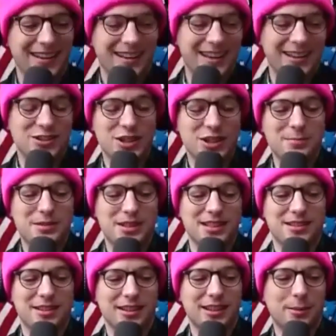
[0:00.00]

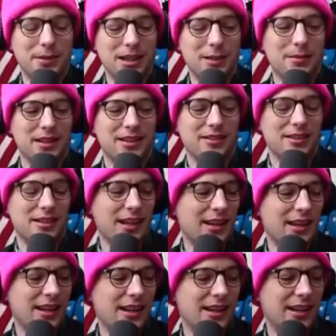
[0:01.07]
gypsies, like the people
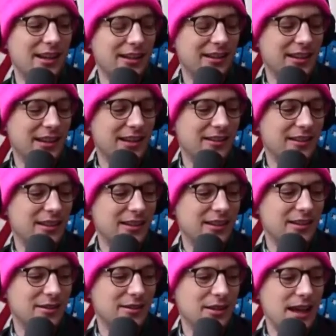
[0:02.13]

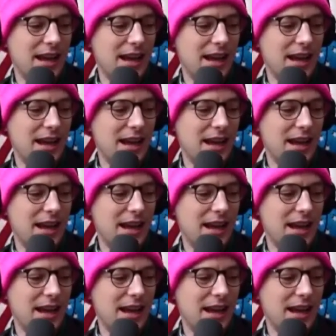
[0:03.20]
that